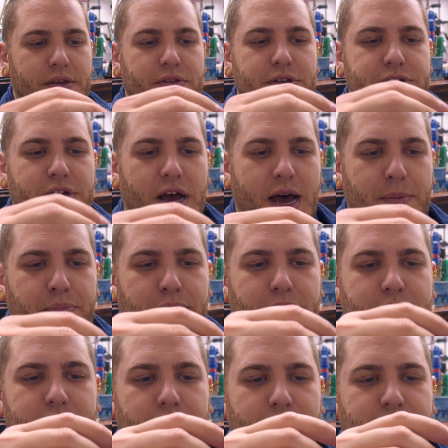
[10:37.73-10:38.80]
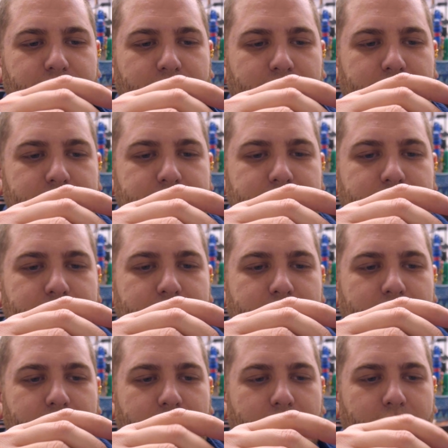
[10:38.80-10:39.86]
The DOP goes on
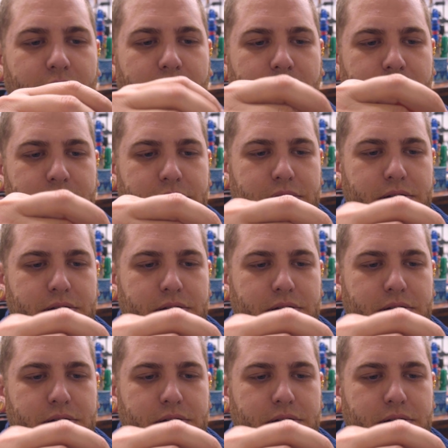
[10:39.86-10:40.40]
there,